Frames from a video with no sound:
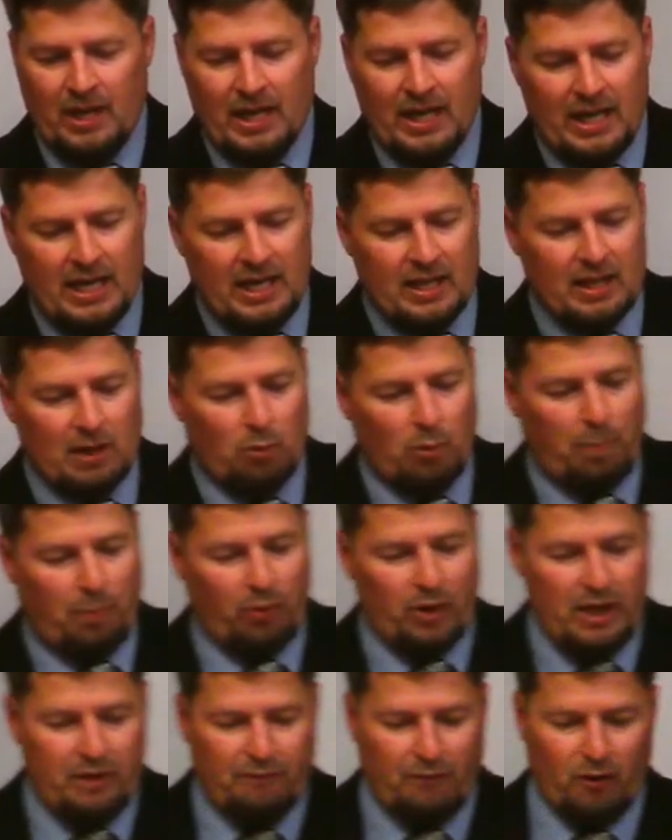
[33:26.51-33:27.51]
He that will
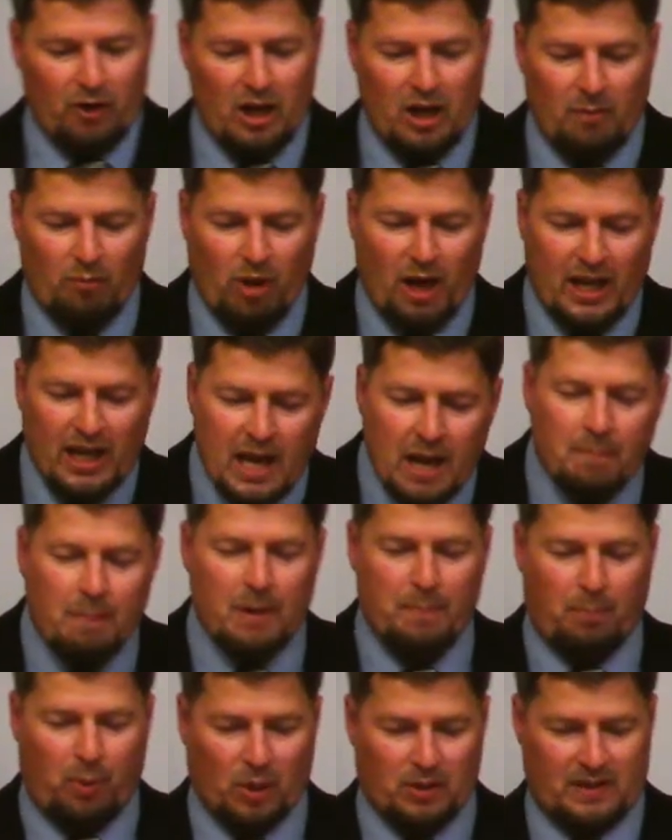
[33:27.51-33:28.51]
plead for him, let him be
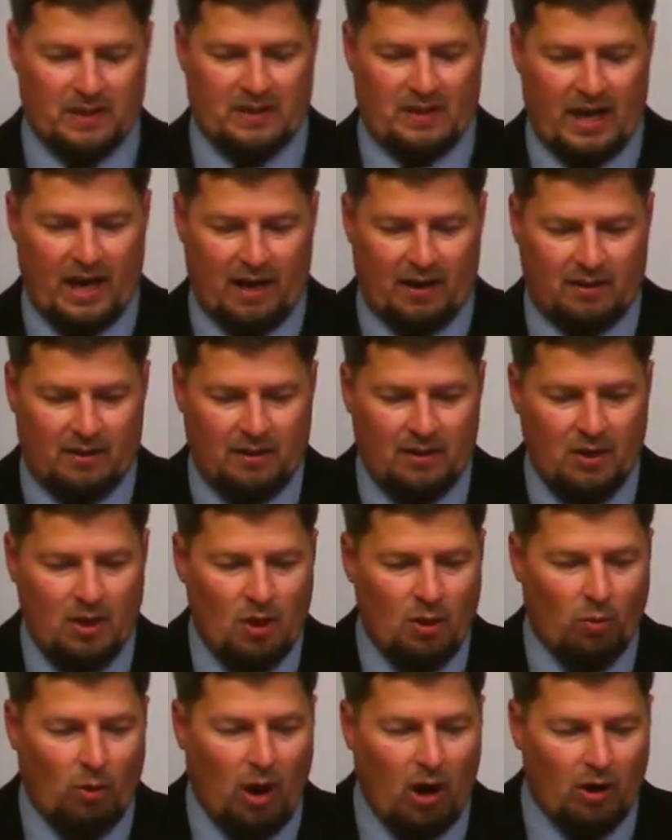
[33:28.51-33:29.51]
put to death
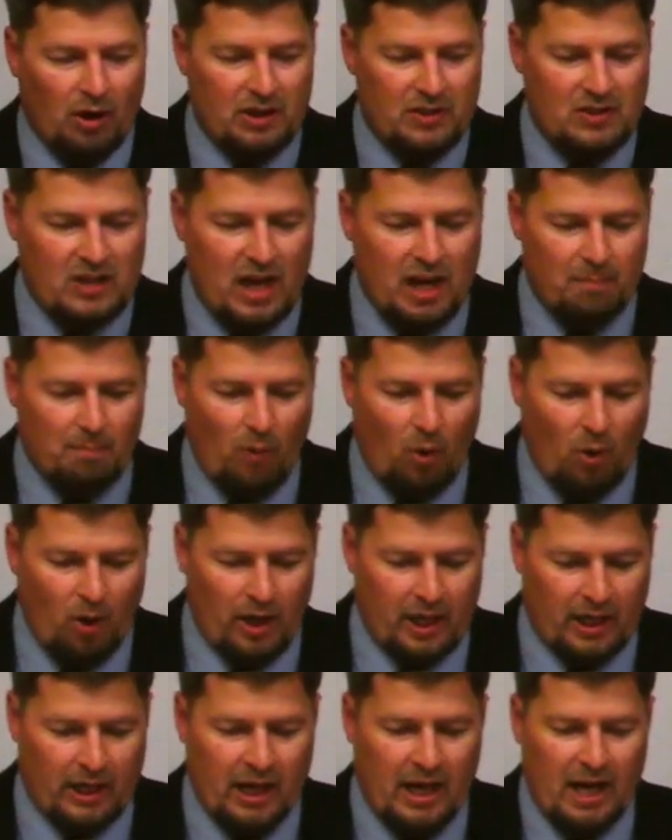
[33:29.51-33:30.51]
while it is yet
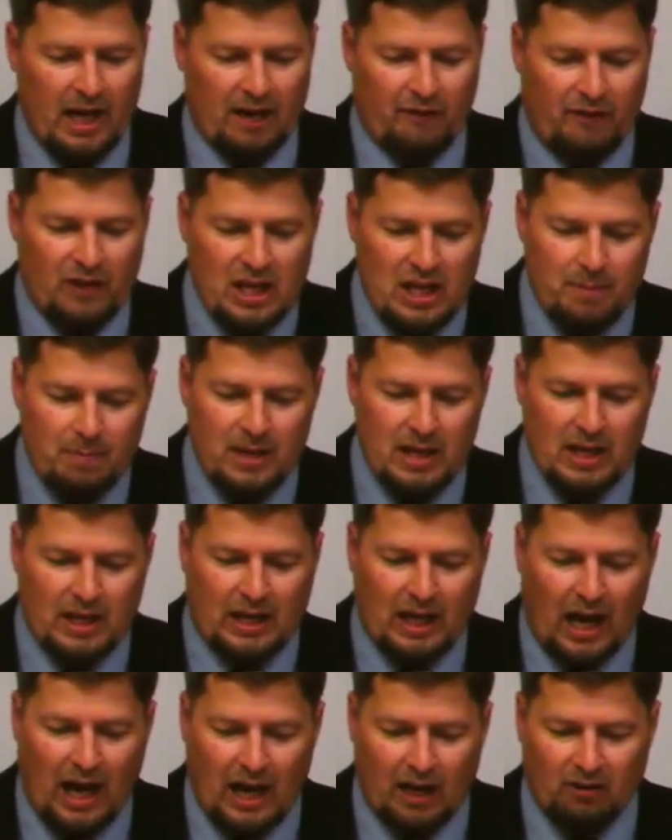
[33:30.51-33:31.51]
morning. And if he be a
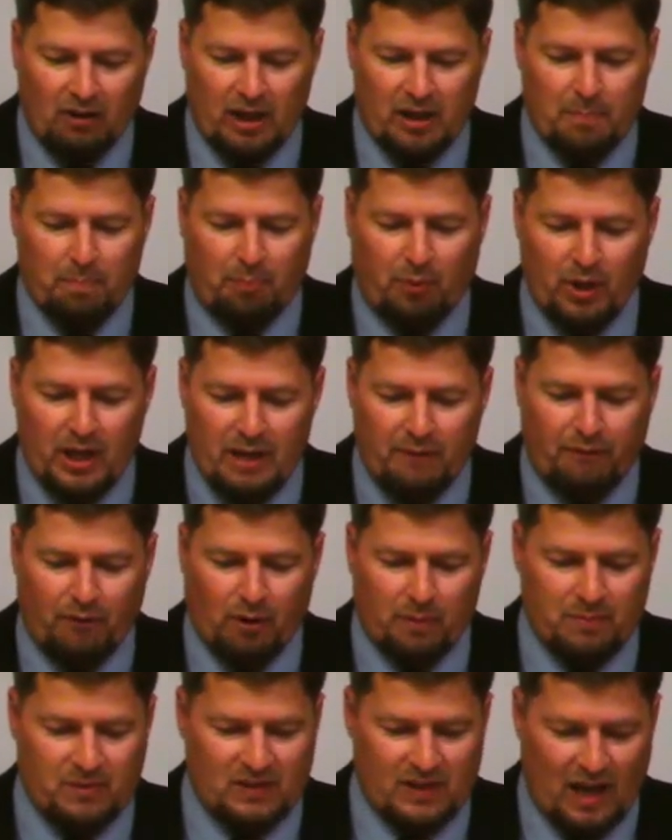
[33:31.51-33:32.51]
God, let him plead for
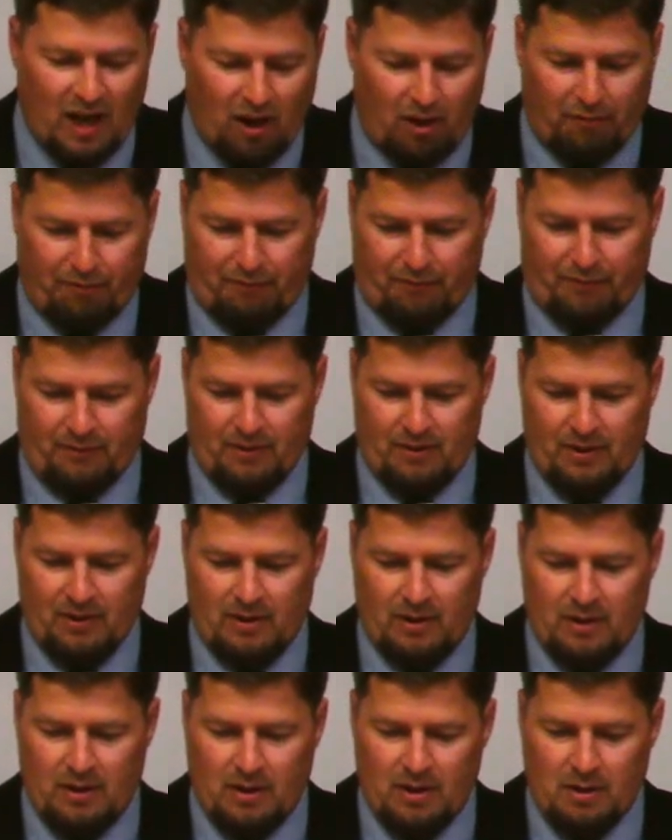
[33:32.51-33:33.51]
himself,
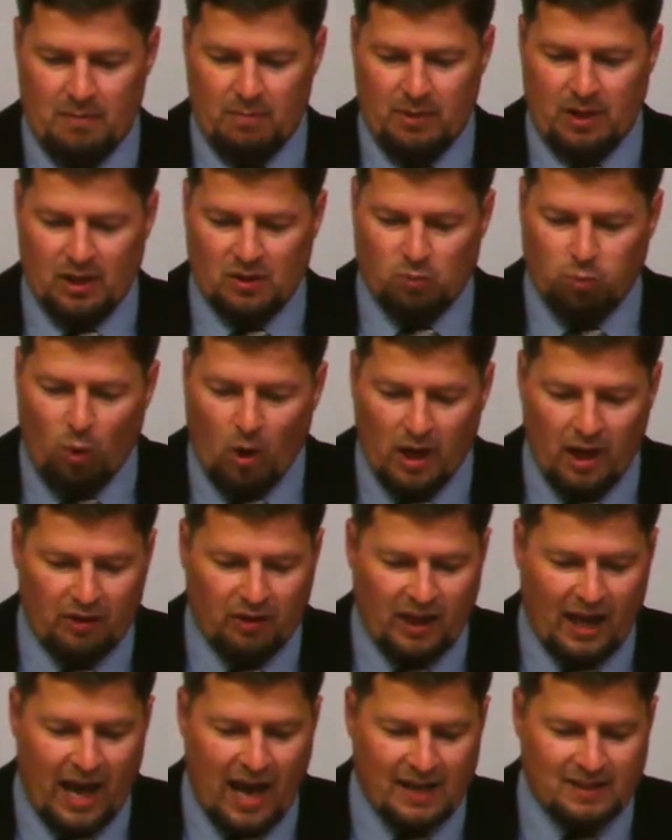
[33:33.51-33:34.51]
because one hath
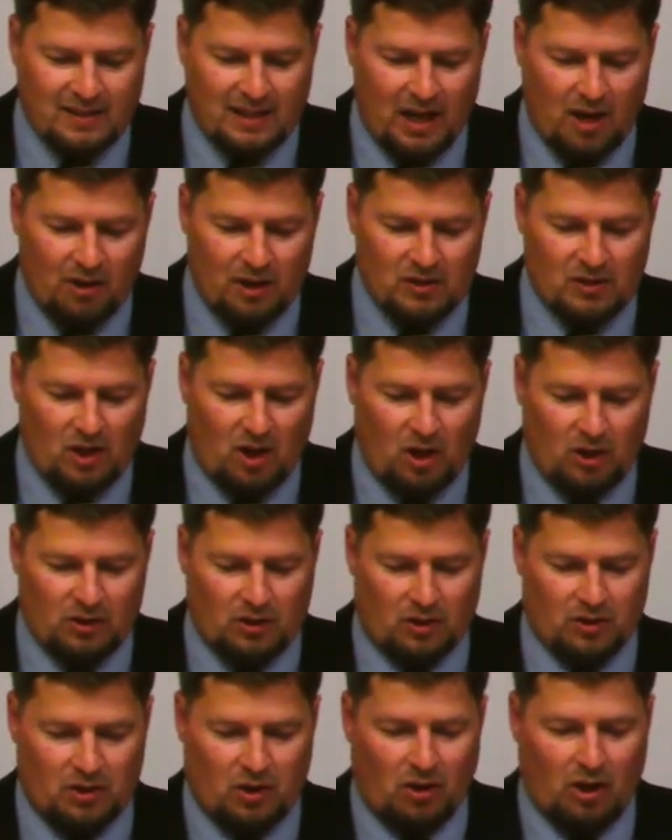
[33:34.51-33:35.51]
cast down his
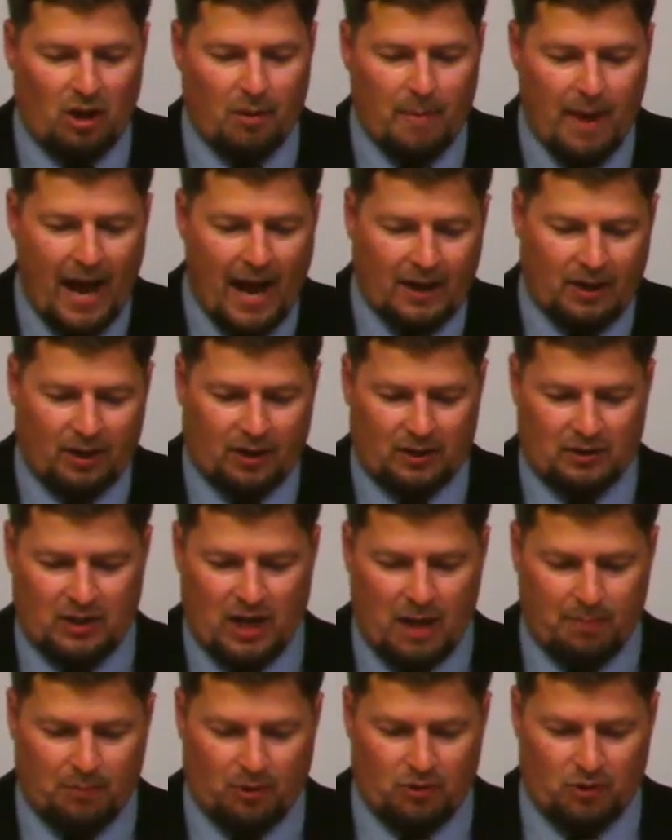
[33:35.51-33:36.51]
altar. Turn to Habakkuk
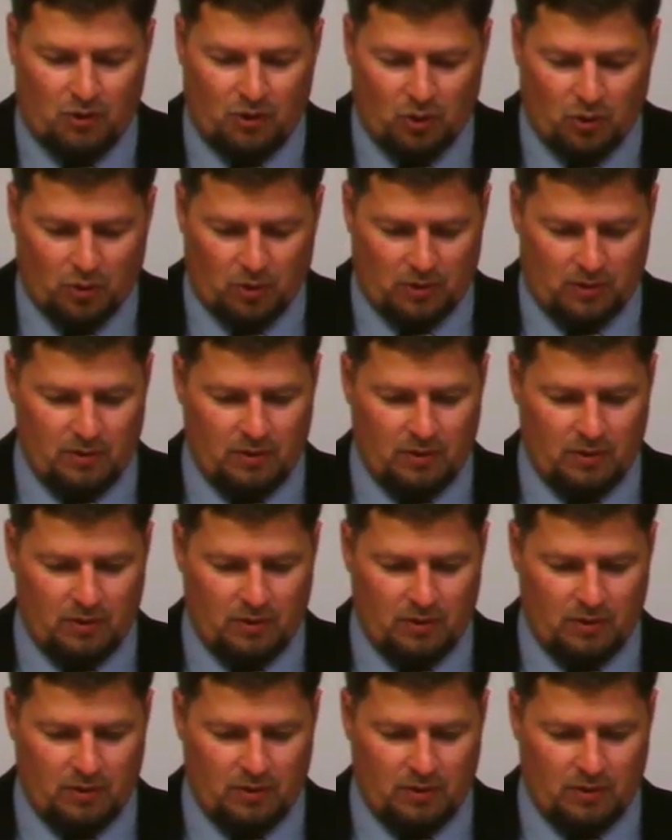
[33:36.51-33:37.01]
chapter 2.